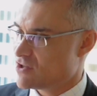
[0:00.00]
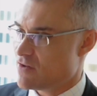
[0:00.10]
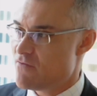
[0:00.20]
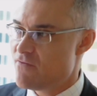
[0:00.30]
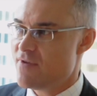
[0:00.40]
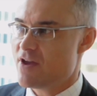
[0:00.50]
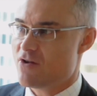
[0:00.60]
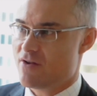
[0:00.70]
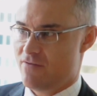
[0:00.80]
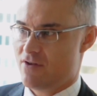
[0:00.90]
So
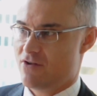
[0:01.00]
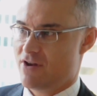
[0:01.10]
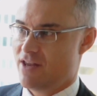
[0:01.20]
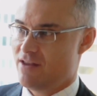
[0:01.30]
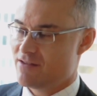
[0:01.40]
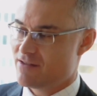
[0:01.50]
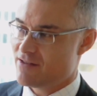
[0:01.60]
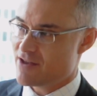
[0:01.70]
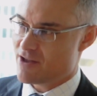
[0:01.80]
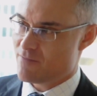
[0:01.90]
very, very
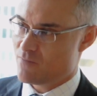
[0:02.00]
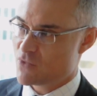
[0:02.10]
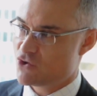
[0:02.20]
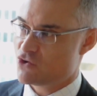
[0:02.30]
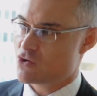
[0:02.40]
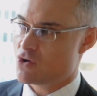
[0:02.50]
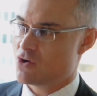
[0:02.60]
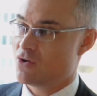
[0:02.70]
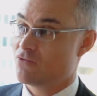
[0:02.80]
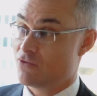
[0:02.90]

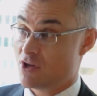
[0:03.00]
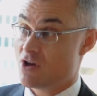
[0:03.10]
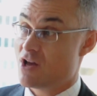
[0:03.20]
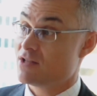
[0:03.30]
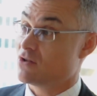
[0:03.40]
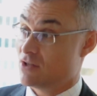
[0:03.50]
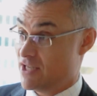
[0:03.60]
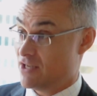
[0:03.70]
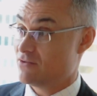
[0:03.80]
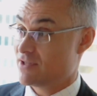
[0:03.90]
strong reliance
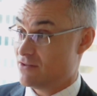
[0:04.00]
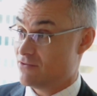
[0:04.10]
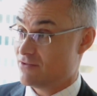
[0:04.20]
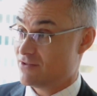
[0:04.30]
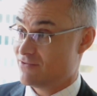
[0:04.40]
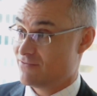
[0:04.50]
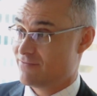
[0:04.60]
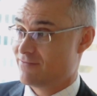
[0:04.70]
on legal skills.